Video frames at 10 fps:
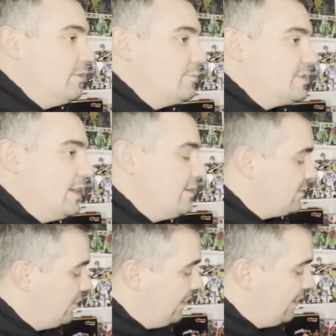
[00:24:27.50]
what I'm saying?
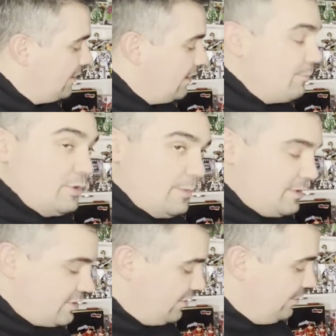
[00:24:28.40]
So like I'll put it up on
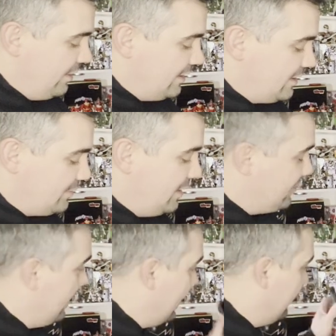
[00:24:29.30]
the screen, but it's a spice
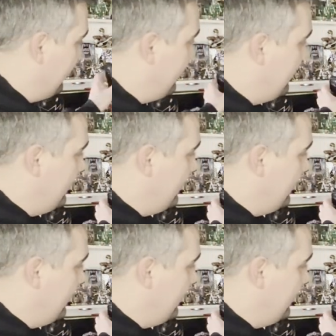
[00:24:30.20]
rack. It's